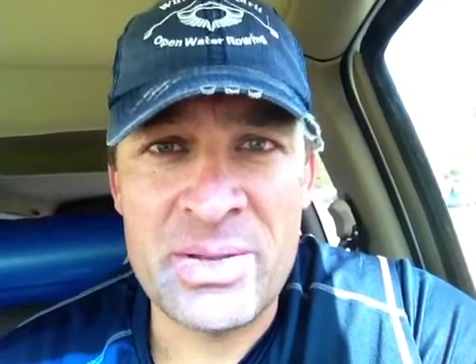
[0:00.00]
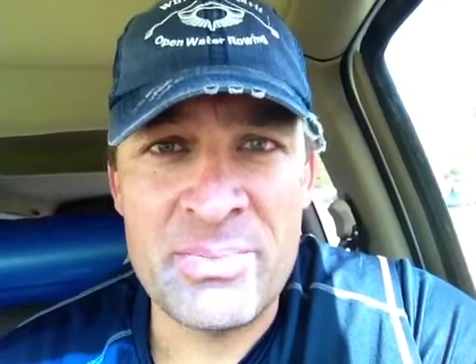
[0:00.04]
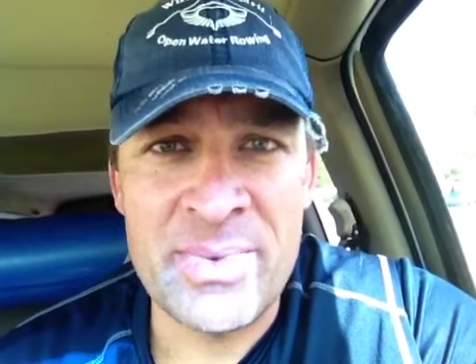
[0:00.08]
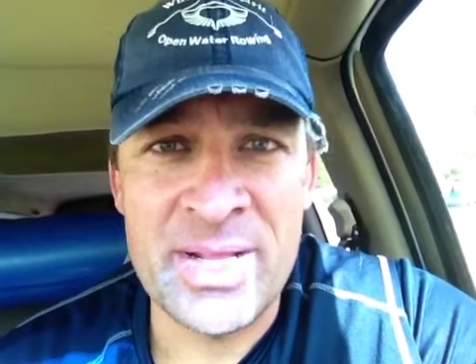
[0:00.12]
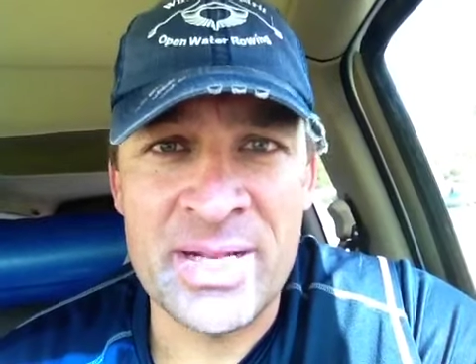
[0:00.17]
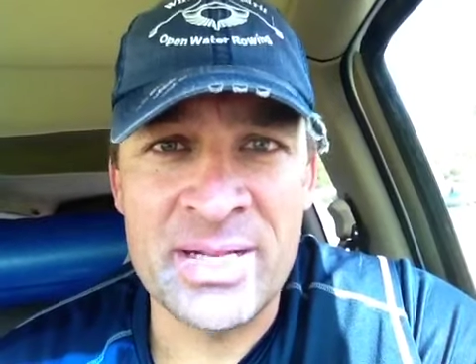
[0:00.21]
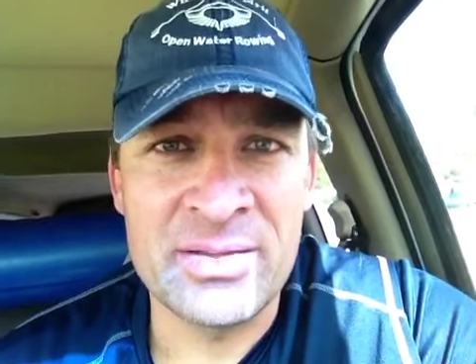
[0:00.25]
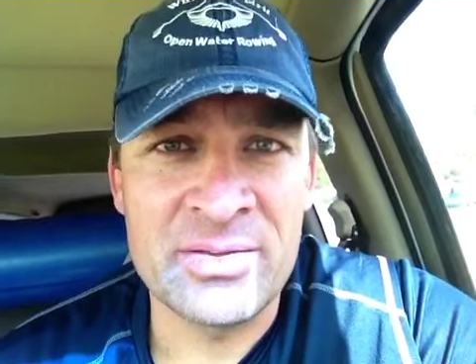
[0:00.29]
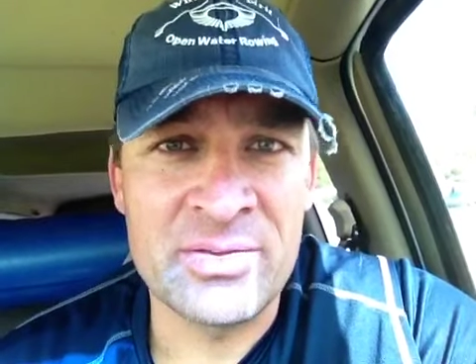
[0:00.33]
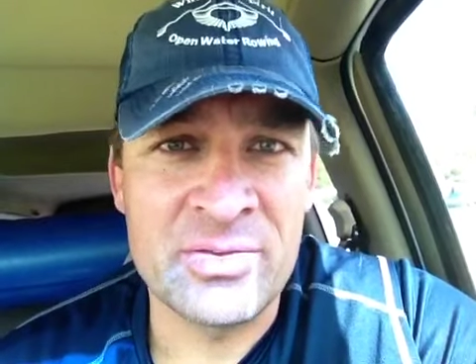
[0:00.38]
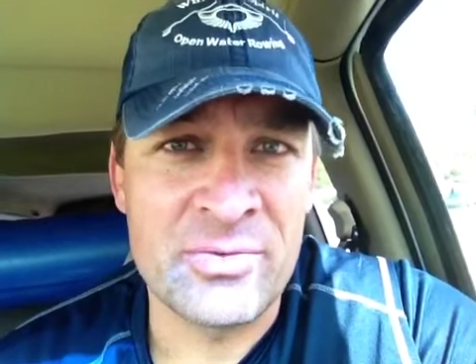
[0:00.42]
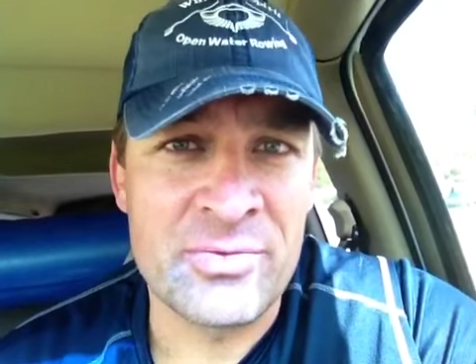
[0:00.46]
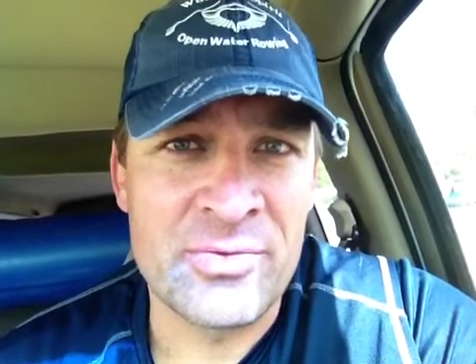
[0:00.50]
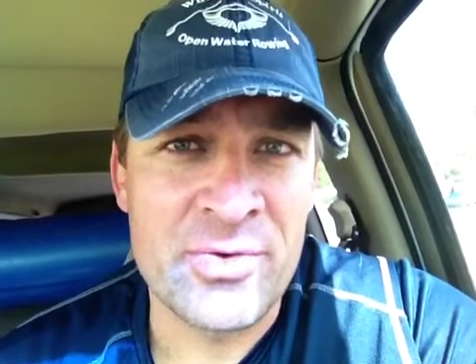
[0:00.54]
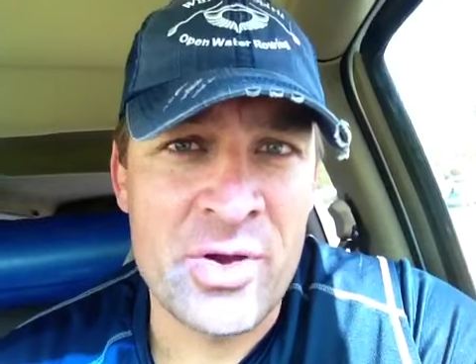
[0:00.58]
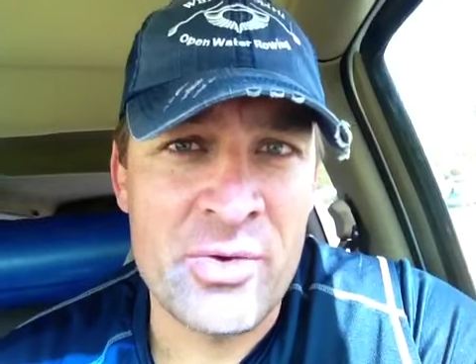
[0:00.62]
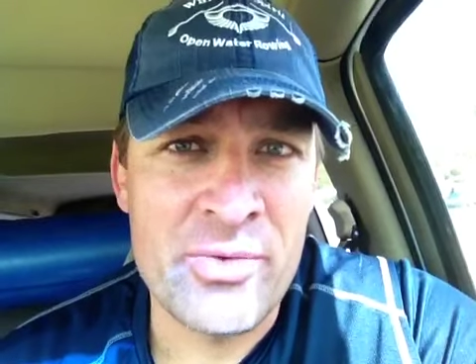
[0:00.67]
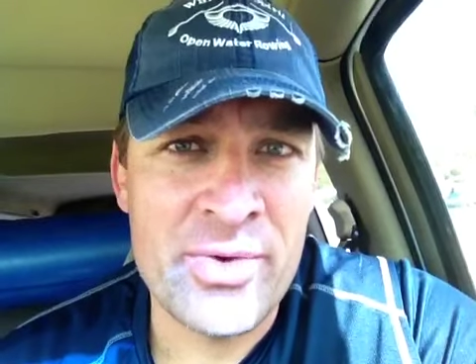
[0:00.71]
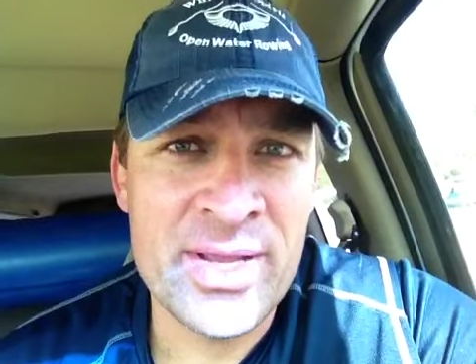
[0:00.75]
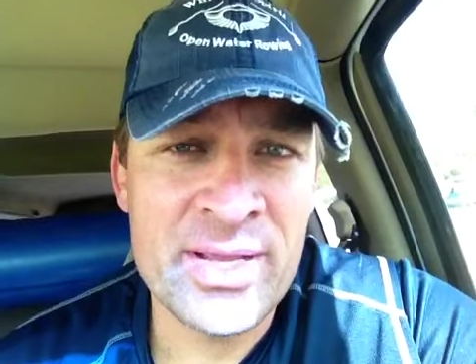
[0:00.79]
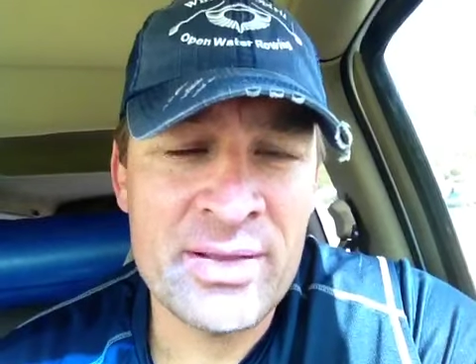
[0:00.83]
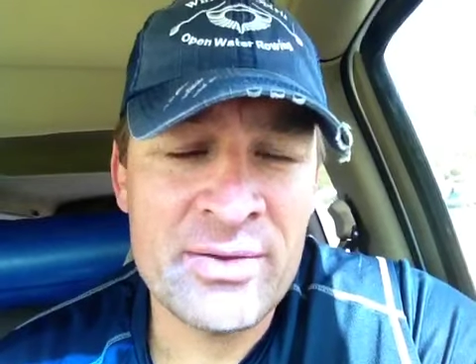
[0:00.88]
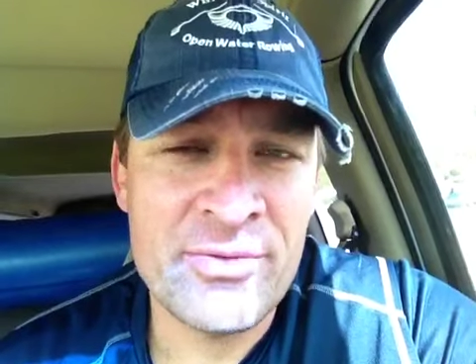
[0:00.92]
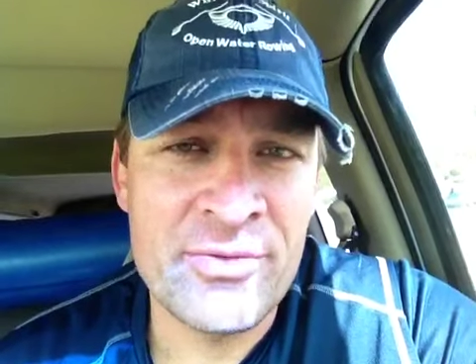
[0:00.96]
minutes of
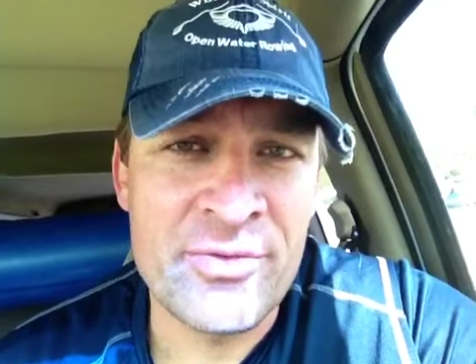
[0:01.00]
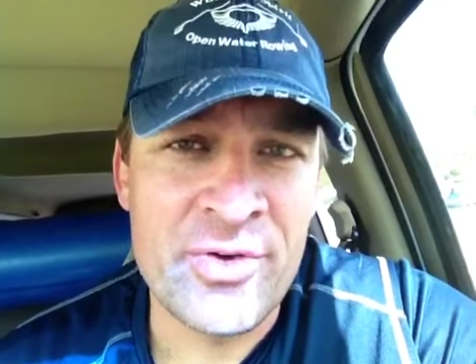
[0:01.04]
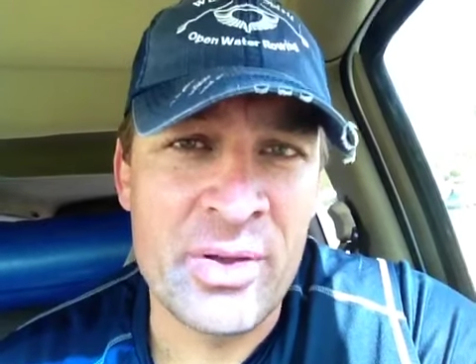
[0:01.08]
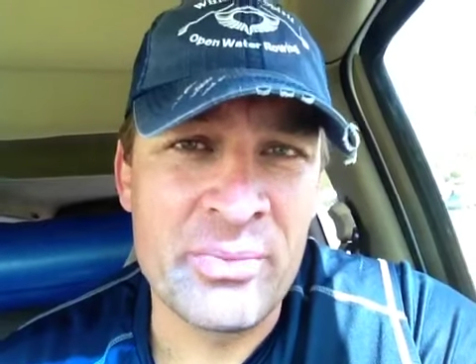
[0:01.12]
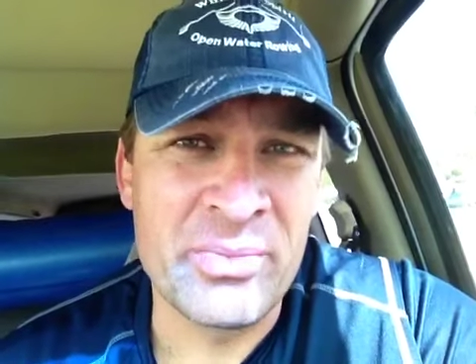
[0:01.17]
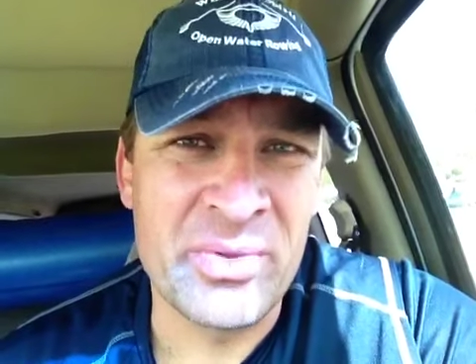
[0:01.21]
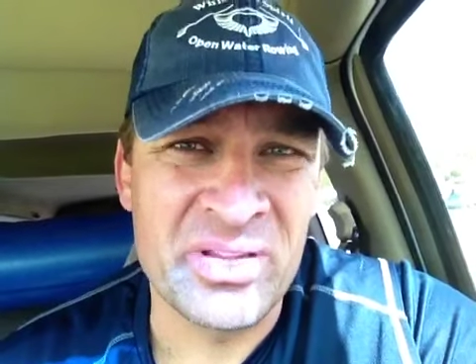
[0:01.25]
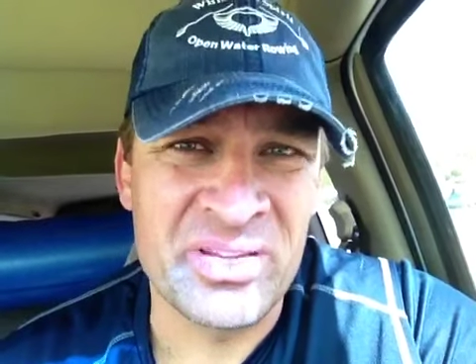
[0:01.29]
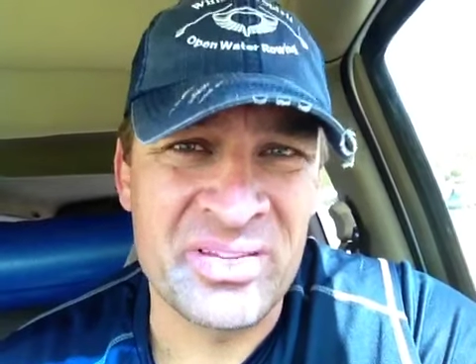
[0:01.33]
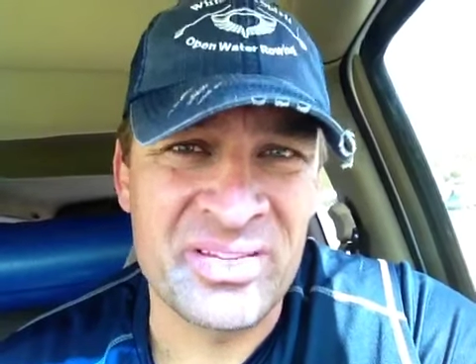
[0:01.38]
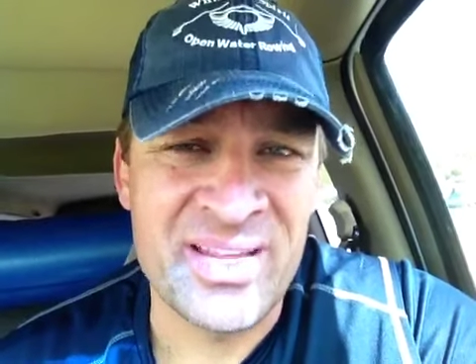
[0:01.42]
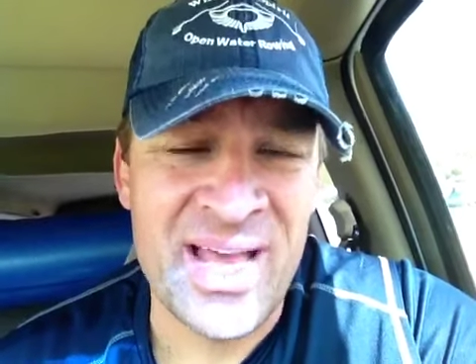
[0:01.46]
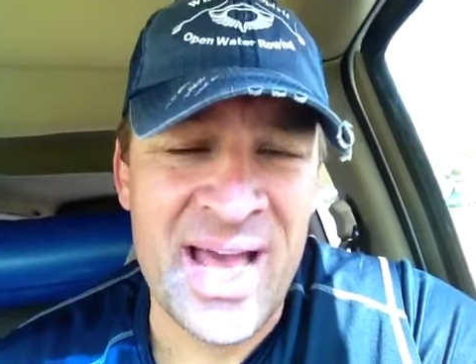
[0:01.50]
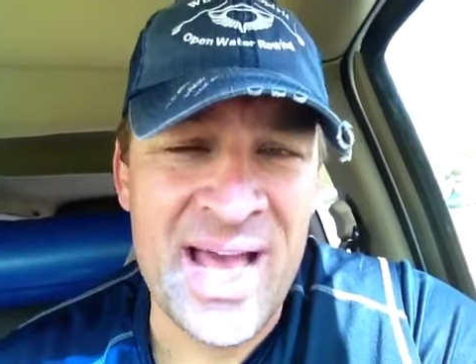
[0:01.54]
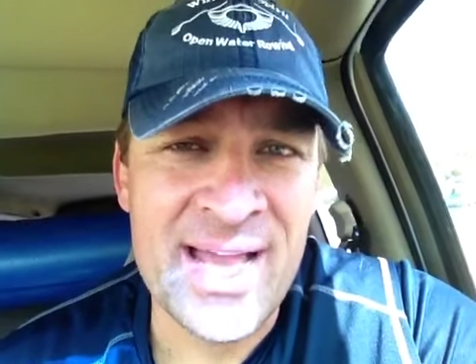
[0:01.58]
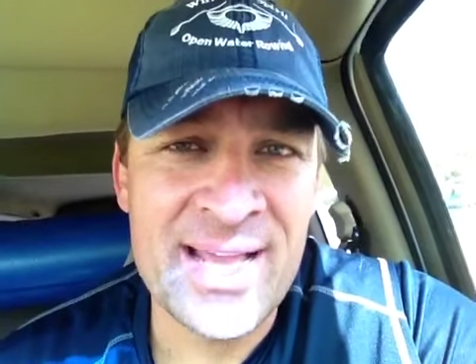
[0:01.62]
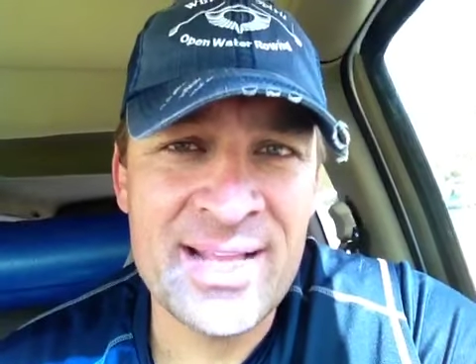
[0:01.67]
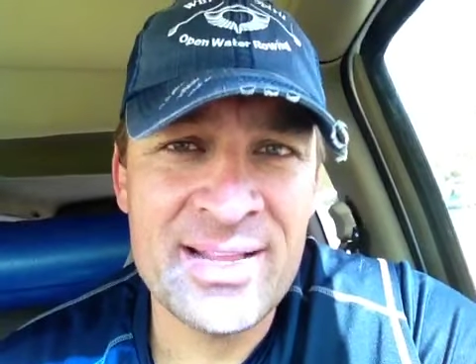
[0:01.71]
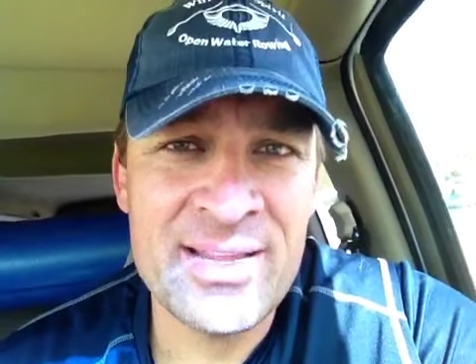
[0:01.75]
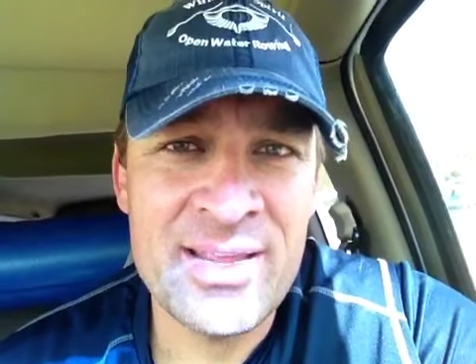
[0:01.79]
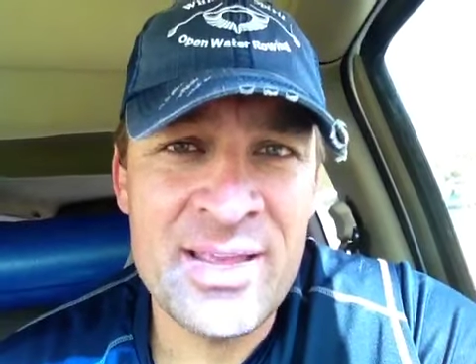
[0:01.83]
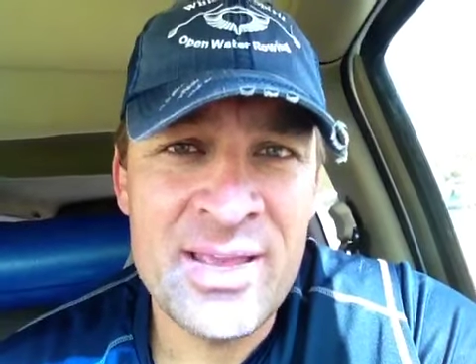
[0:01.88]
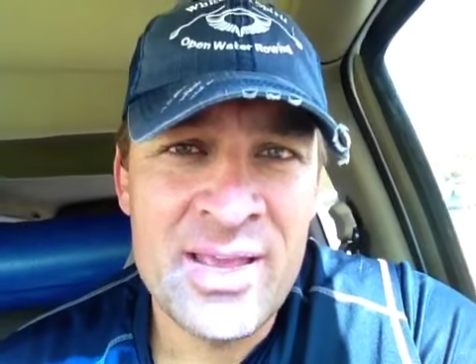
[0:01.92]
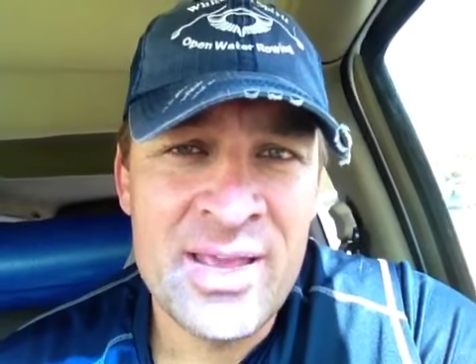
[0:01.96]
rowing from the side.